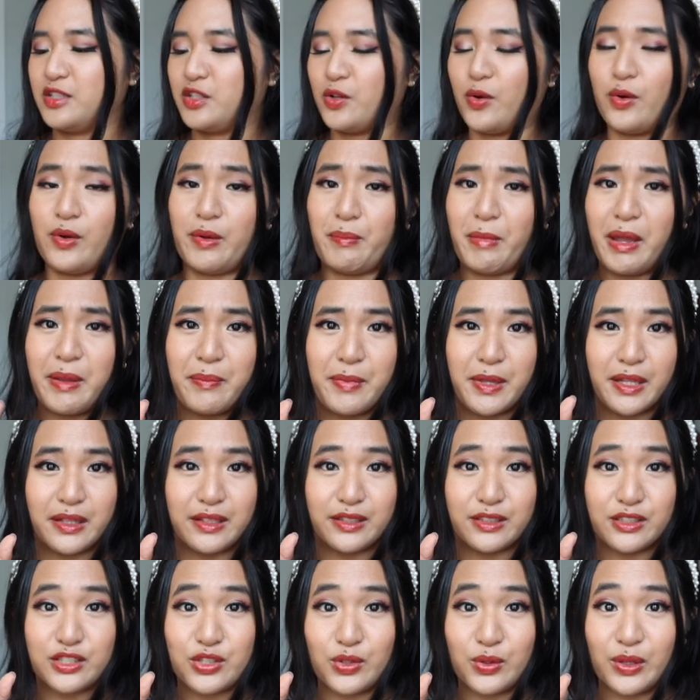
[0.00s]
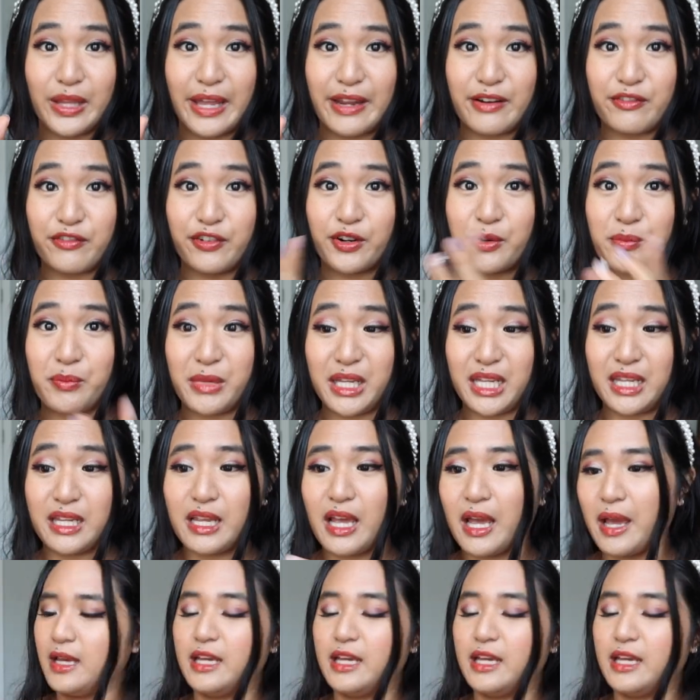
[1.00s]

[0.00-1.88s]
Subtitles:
so it might be a little too light for me.